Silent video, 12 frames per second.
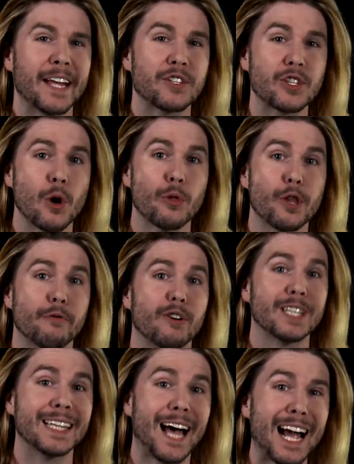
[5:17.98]
And so the
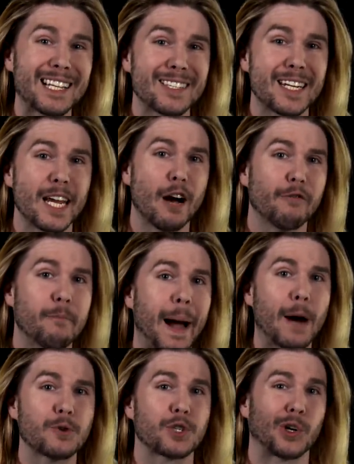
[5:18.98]
velocity of
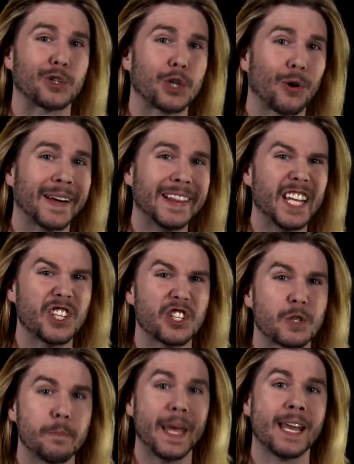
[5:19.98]
Bowser during this
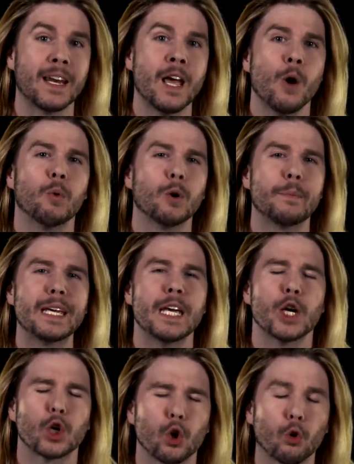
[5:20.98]
spin will
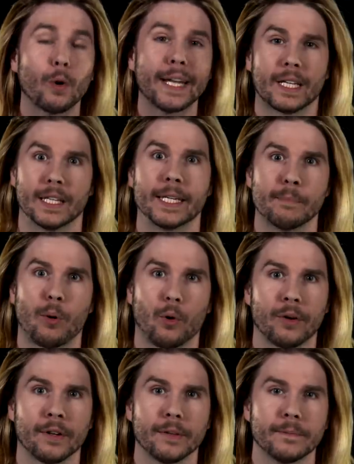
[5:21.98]
be critically
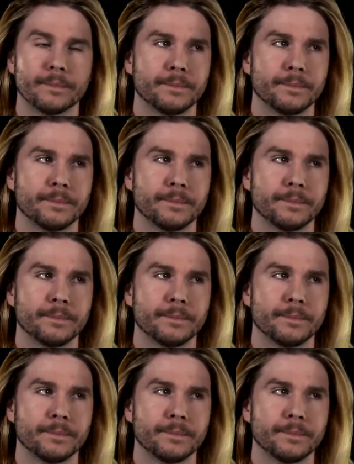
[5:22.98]
important.